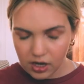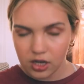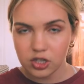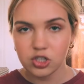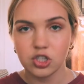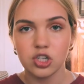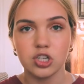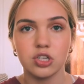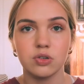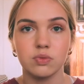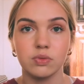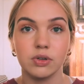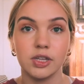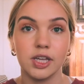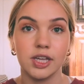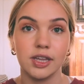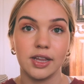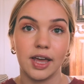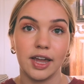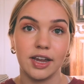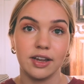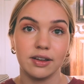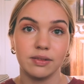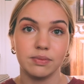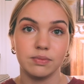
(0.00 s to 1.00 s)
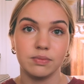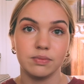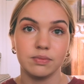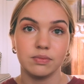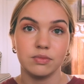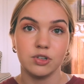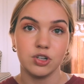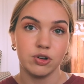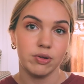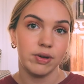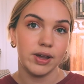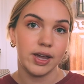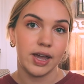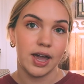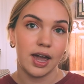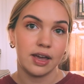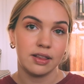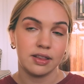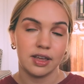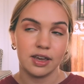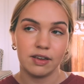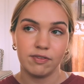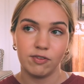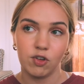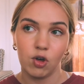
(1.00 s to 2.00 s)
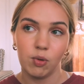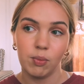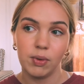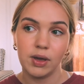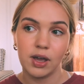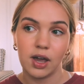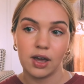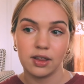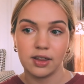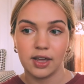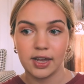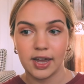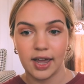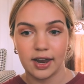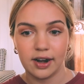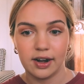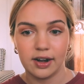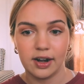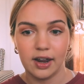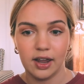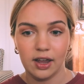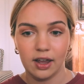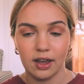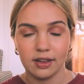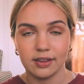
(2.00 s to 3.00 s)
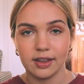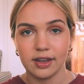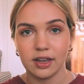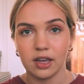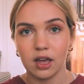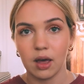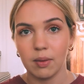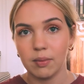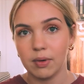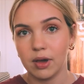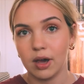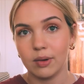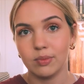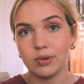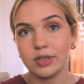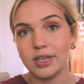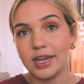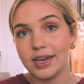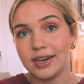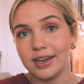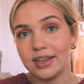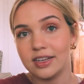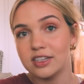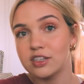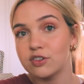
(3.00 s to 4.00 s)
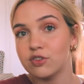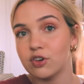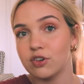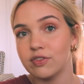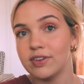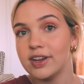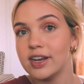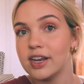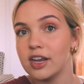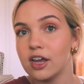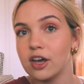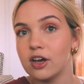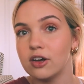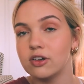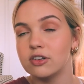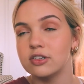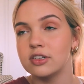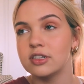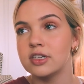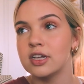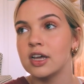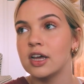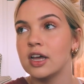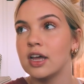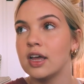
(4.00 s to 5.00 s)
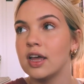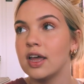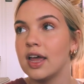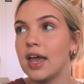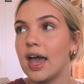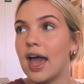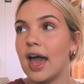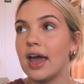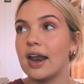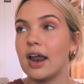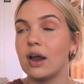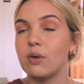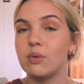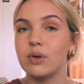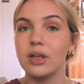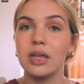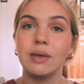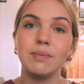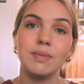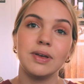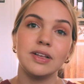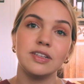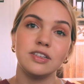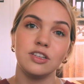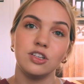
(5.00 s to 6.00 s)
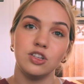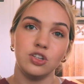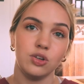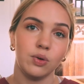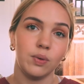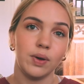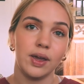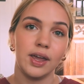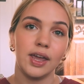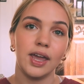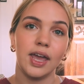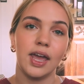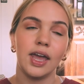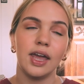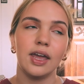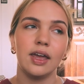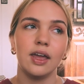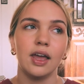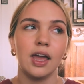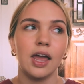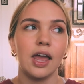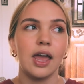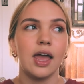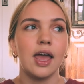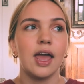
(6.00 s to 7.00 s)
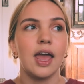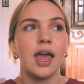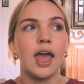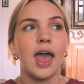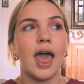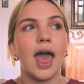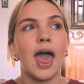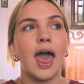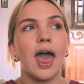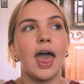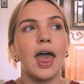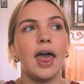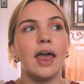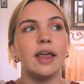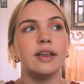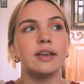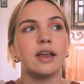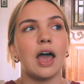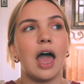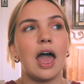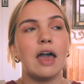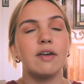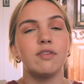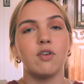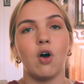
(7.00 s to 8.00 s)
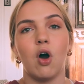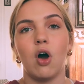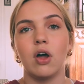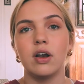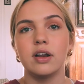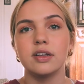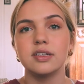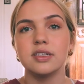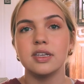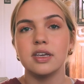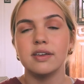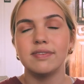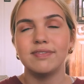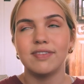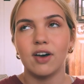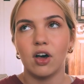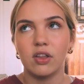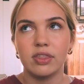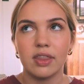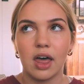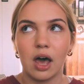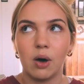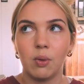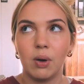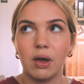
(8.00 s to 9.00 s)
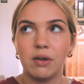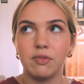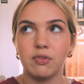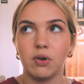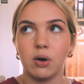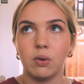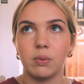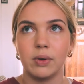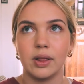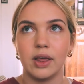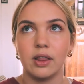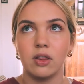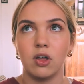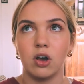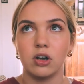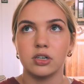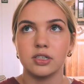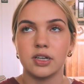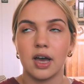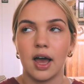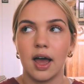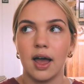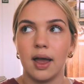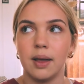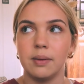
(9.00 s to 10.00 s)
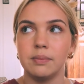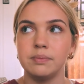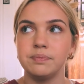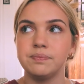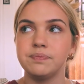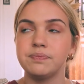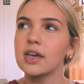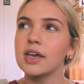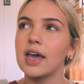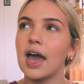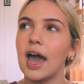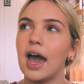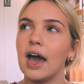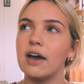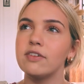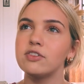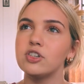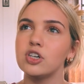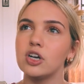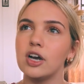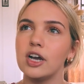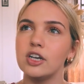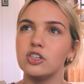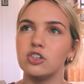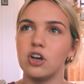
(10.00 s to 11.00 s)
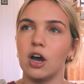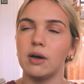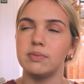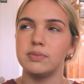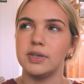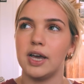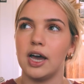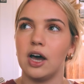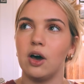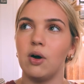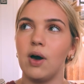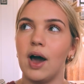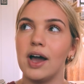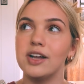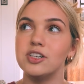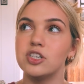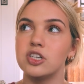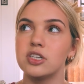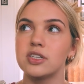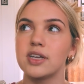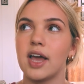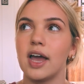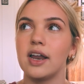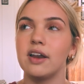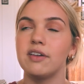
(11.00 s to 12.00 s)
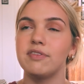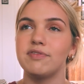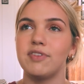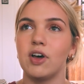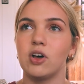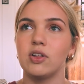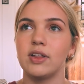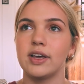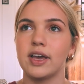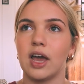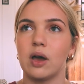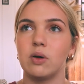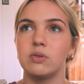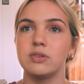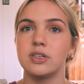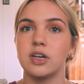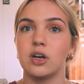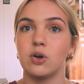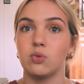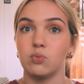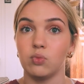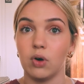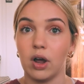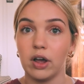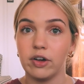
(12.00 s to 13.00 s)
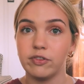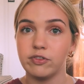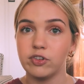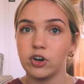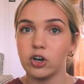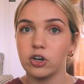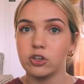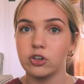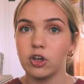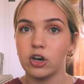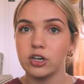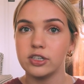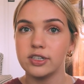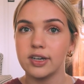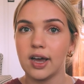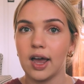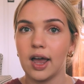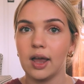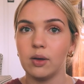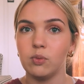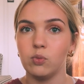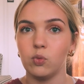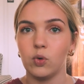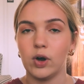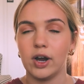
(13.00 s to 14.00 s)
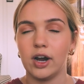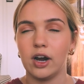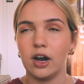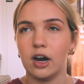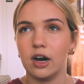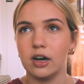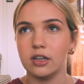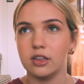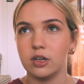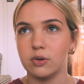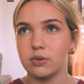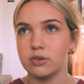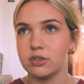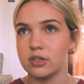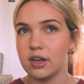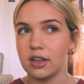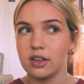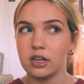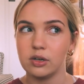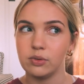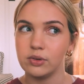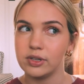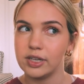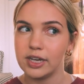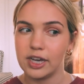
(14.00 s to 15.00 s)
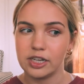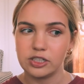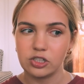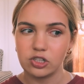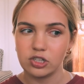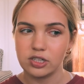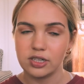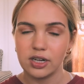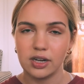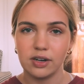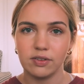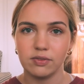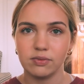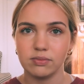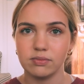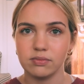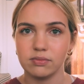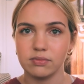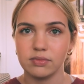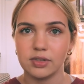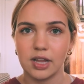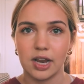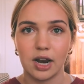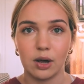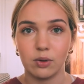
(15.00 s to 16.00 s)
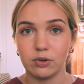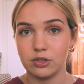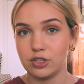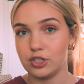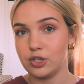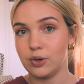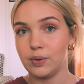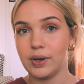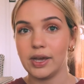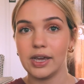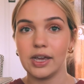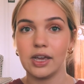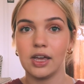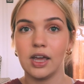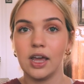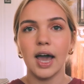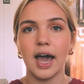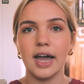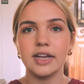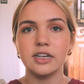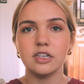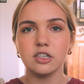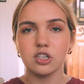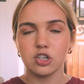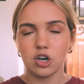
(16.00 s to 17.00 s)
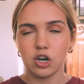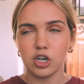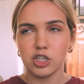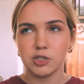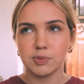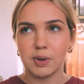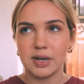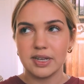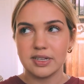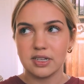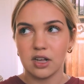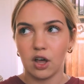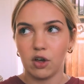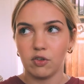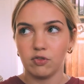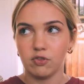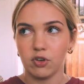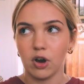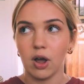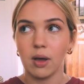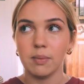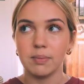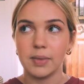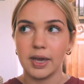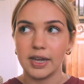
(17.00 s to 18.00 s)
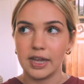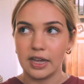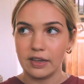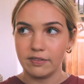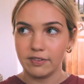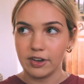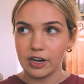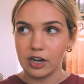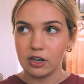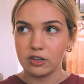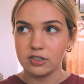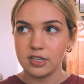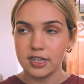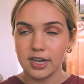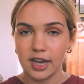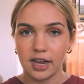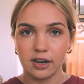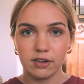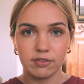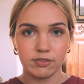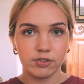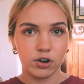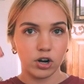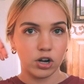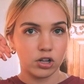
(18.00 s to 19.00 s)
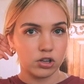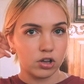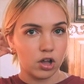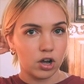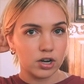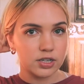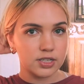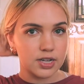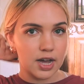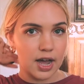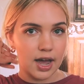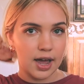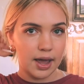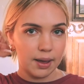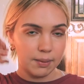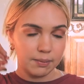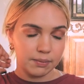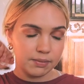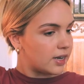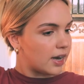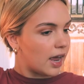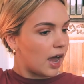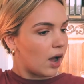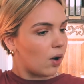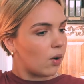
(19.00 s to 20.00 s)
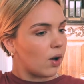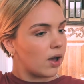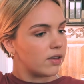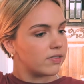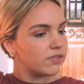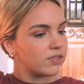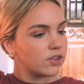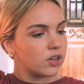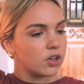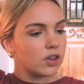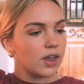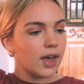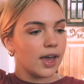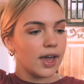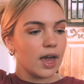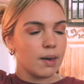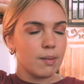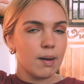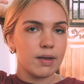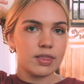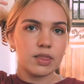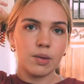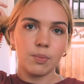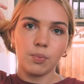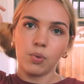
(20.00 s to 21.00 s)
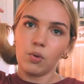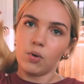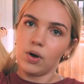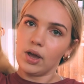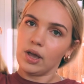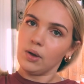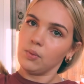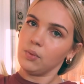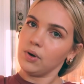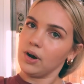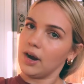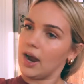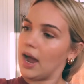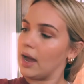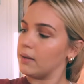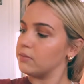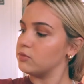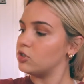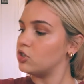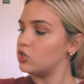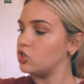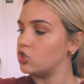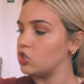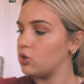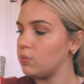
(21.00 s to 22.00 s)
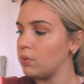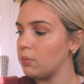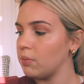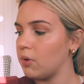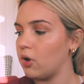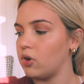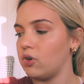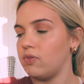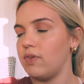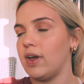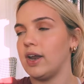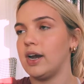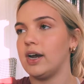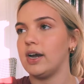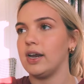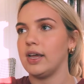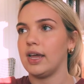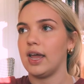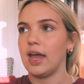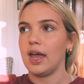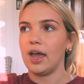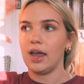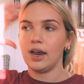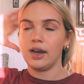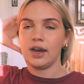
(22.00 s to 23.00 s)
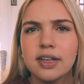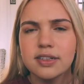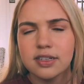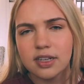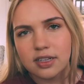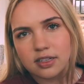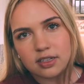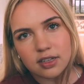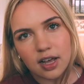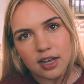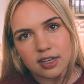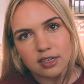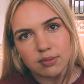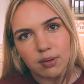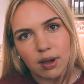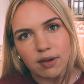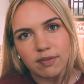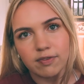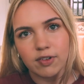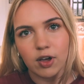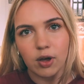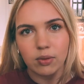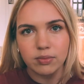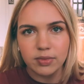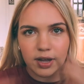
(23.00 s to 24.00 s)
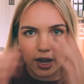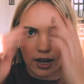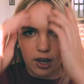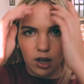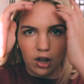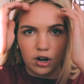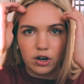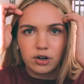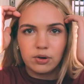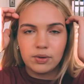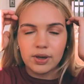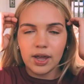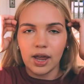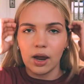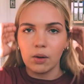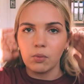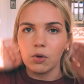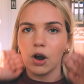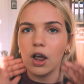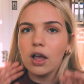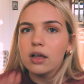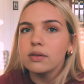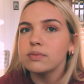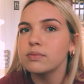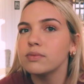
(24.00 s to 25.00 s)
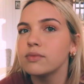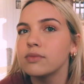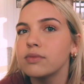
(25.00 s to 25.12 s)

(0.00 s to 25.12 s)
just really like doing it. I like filming, I like editing, I like coming up with ideas for videos, and I really miss doing it. And I've honestly felt that way for a really long time. After I dropped out, I just kind of felt like I was in a rut for a long time where there was nothing really interesting that I was doing. I discouraged myself from making videos again for a long time. Now I feel like I'm at the point where I'm super motivated again. Since last time I filmed, I got a new camera.